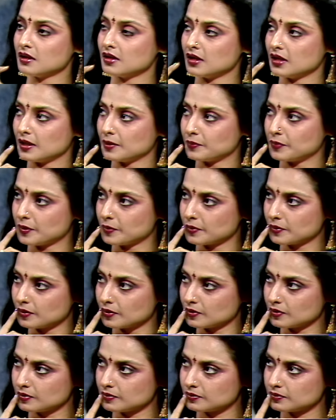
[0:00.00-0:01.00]
and
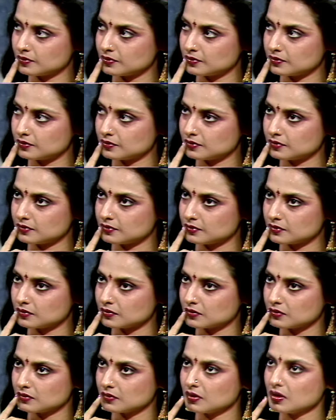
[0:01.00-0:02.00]
people
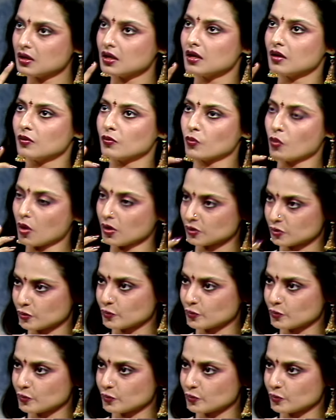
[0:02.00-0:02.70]
want